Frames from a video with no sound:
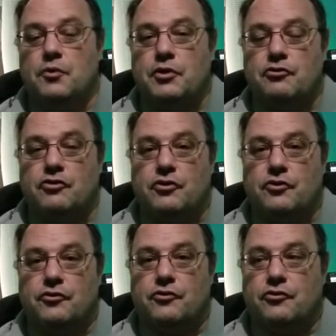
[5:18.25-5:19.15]
which
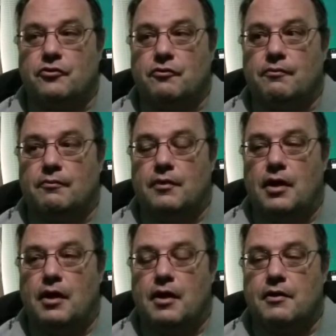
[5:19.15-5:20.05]
is
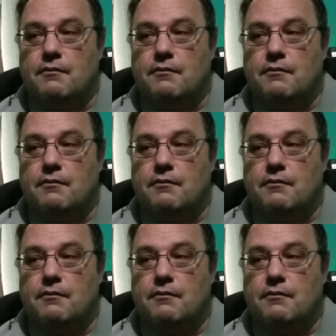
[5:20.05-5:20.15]
uh,